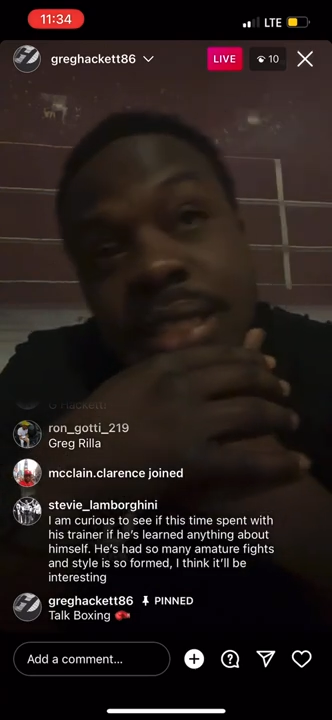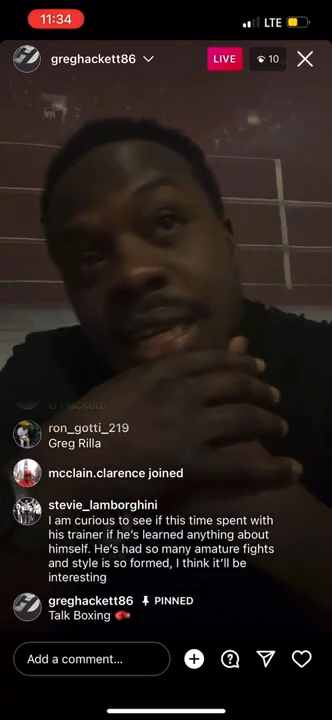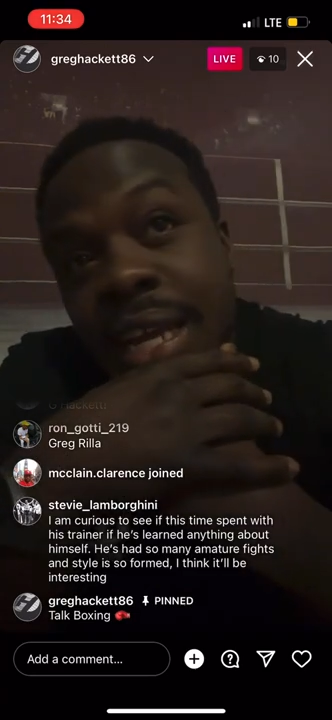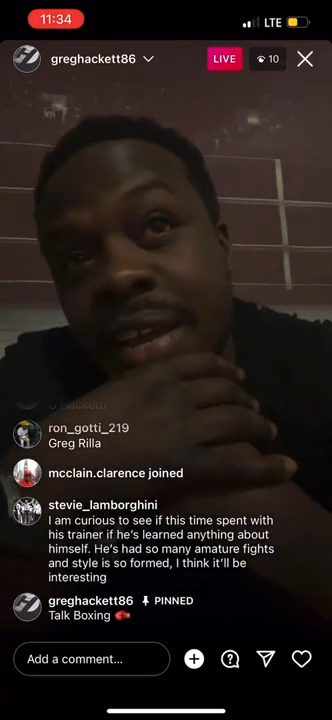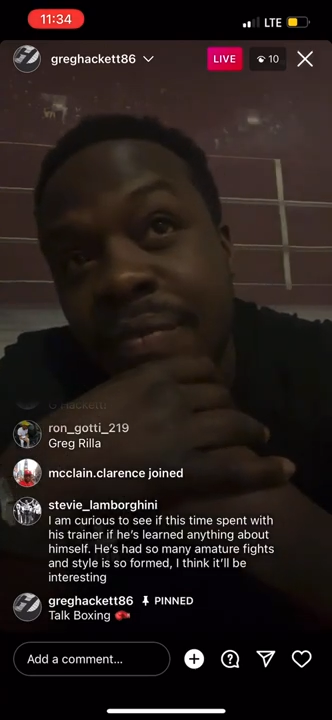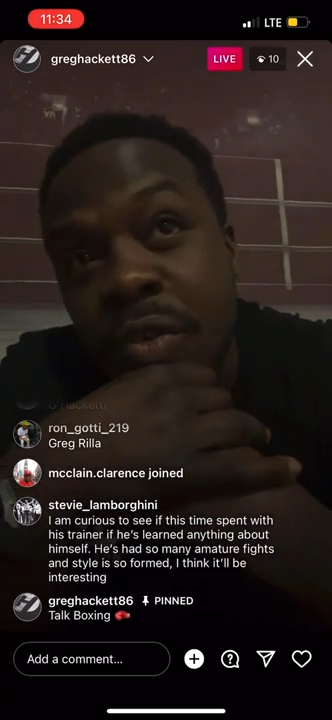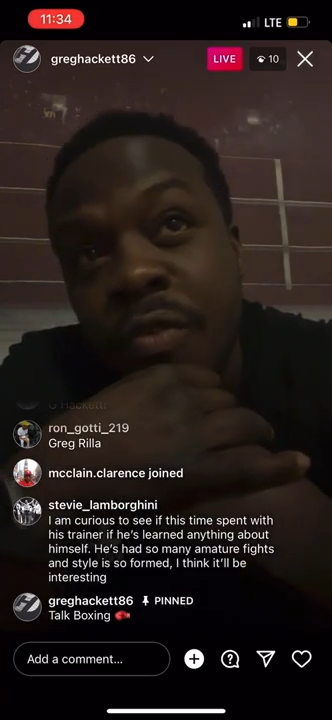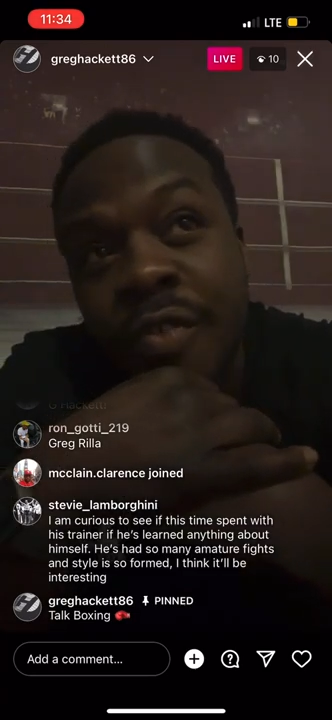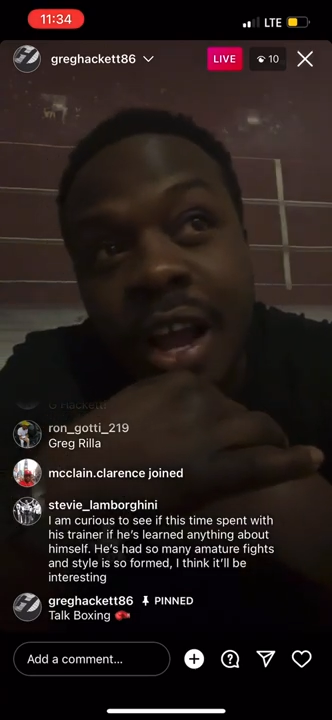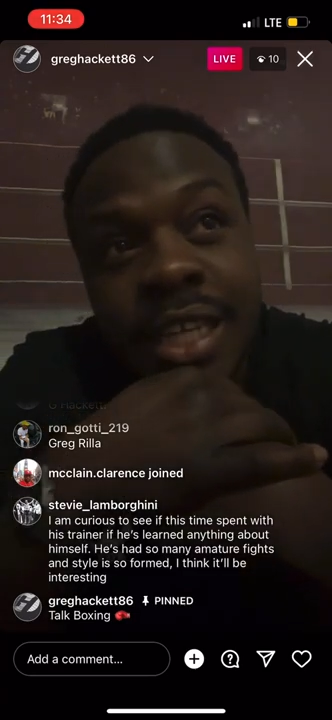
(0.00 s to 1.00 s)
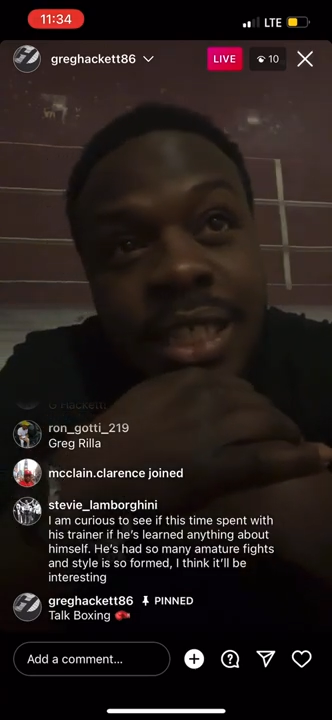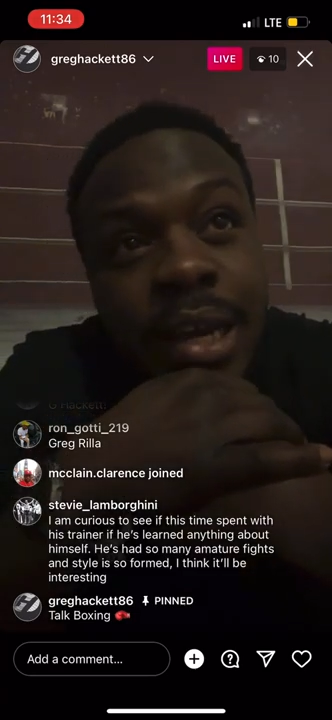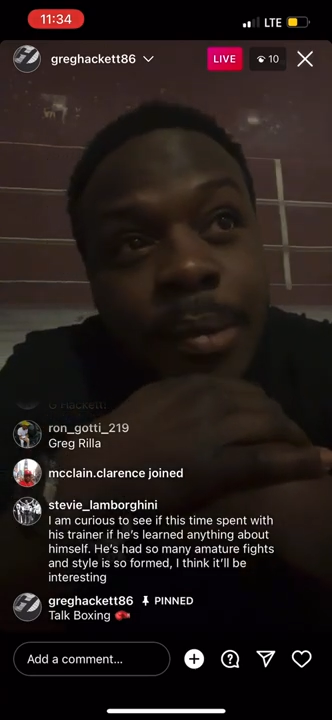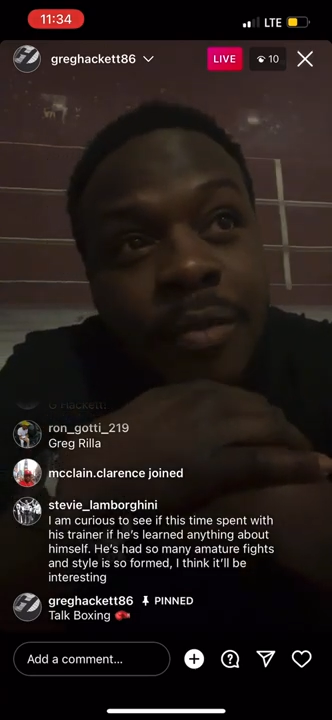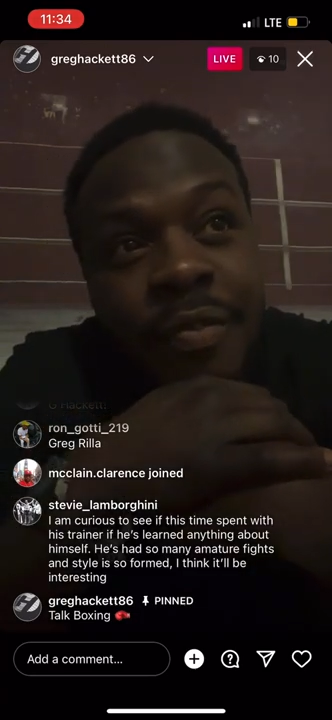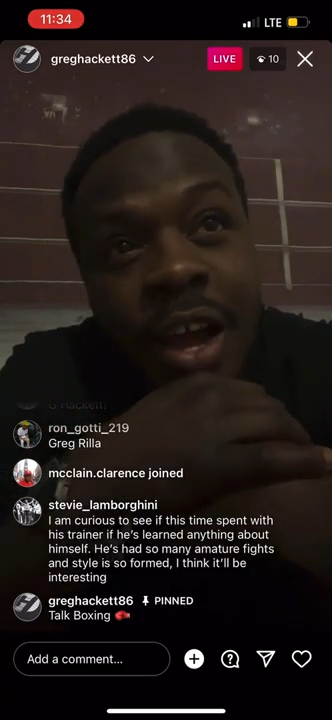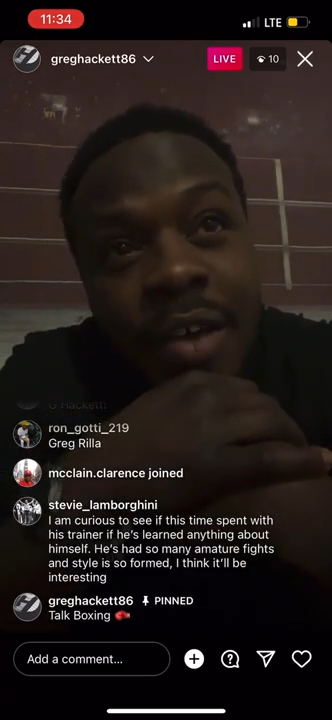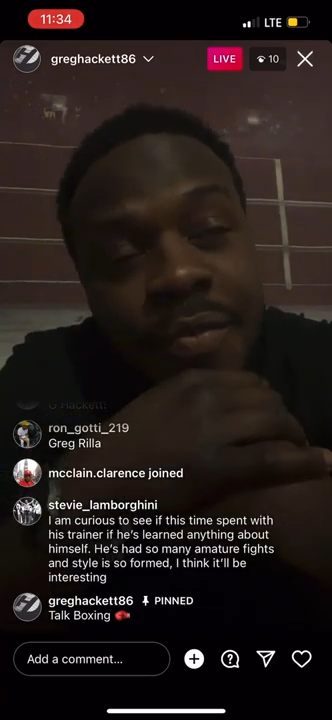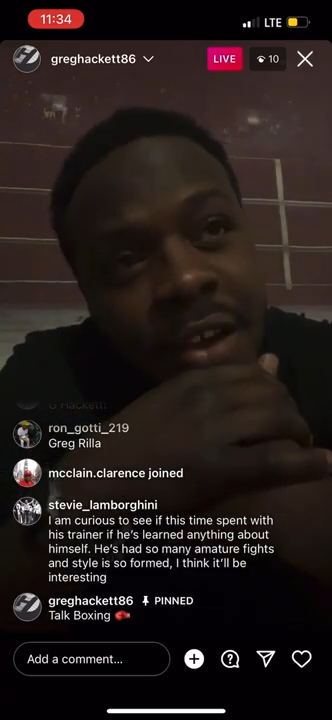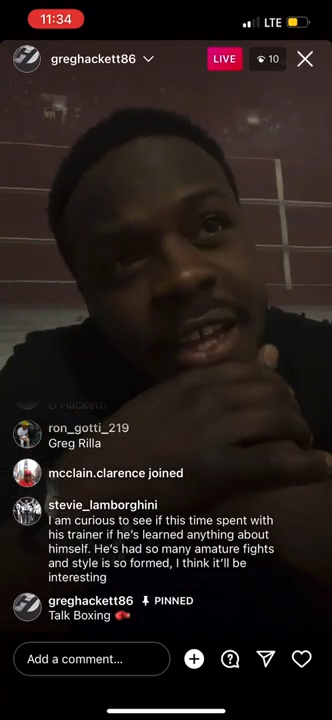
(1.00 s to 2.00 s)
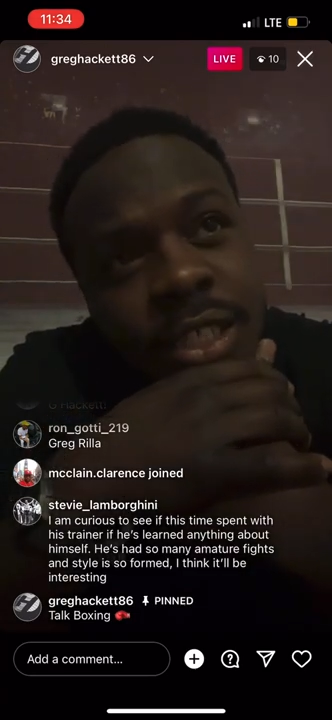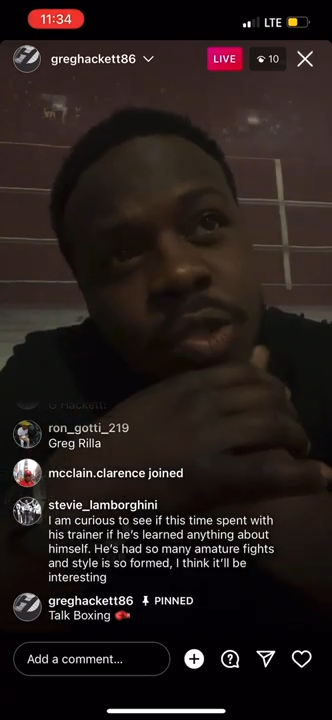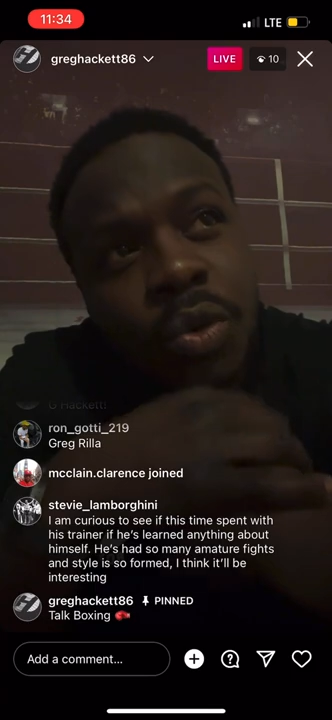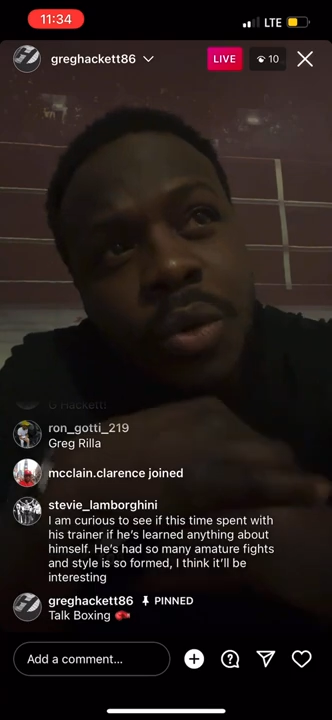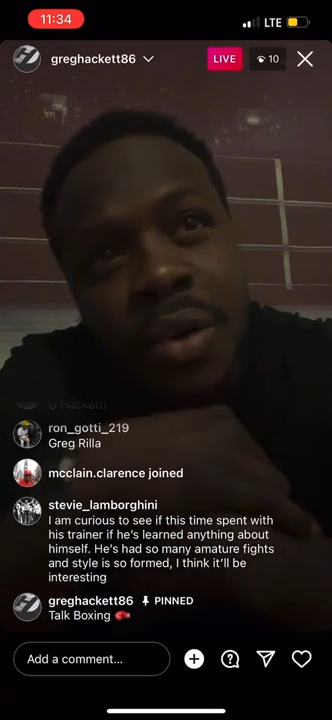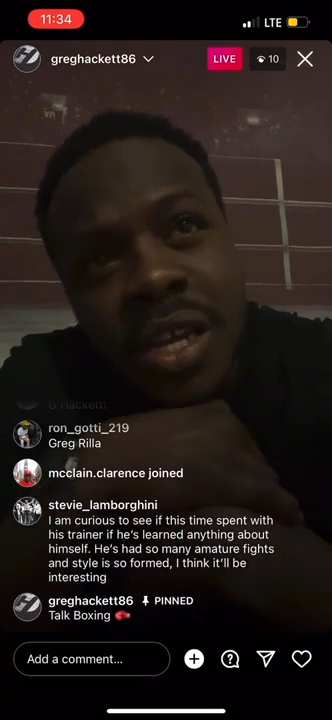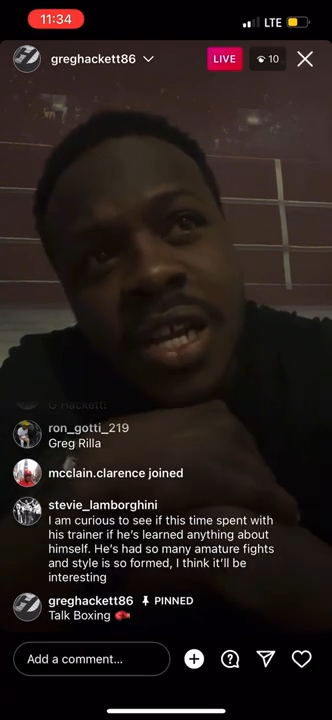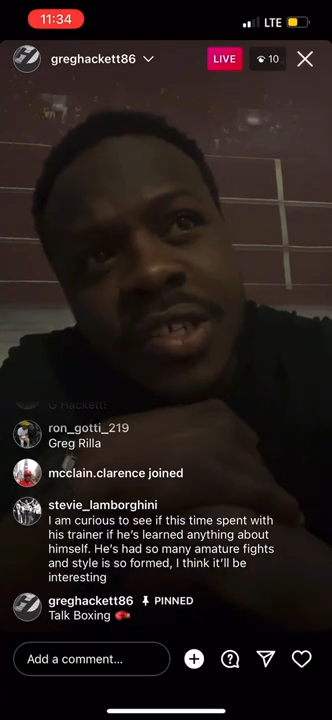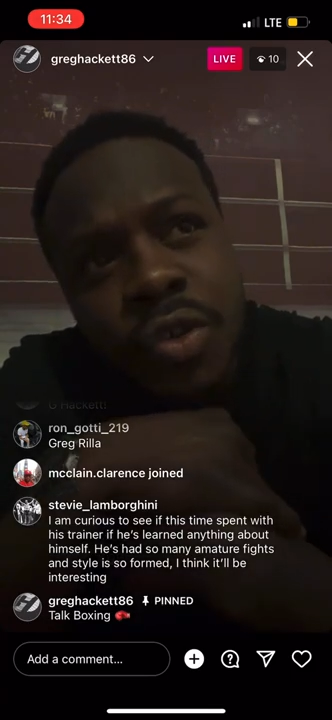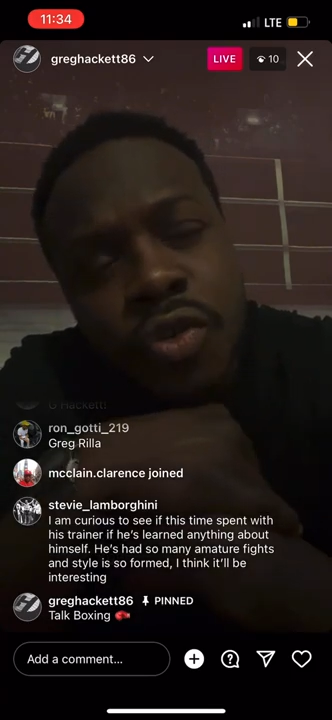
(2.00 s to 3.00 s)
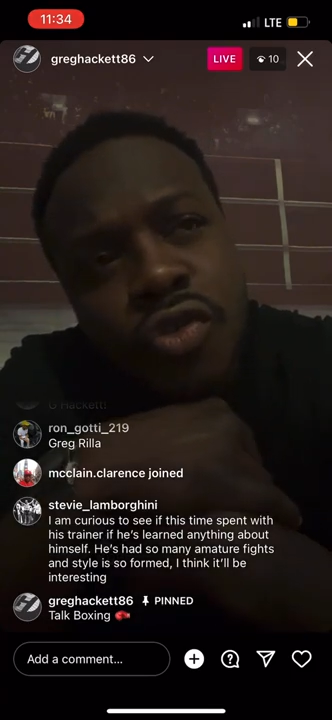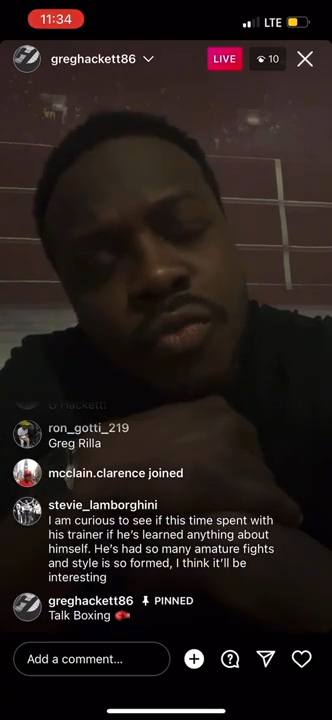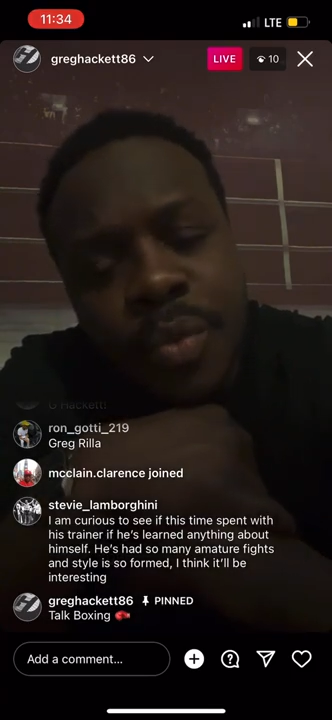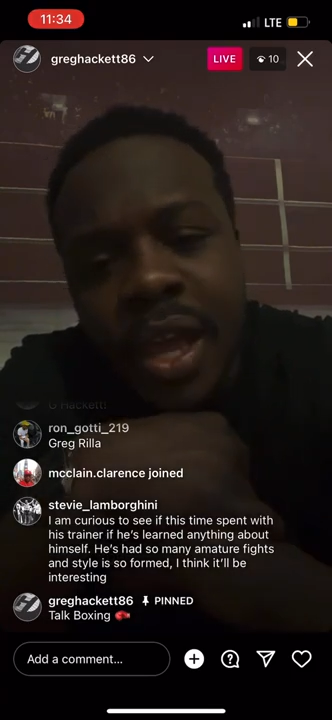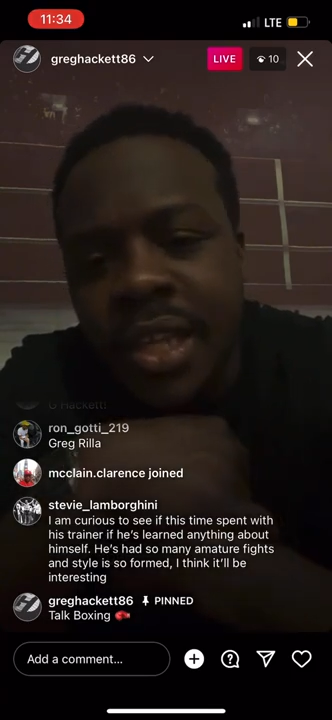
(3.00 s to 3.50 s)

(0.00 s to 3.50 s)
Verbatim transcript: He said he had a few fights. He got about five fights. 21 years old.